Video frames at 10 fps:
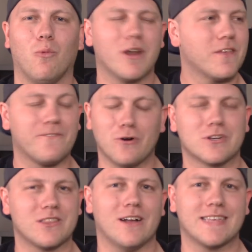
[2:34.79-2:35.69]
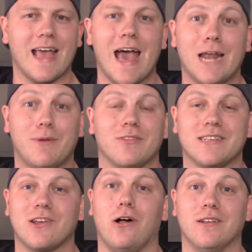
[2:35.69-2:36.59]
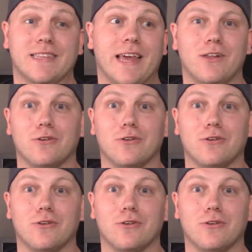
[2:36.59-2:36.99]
One of the first thoughts I had about this all is that it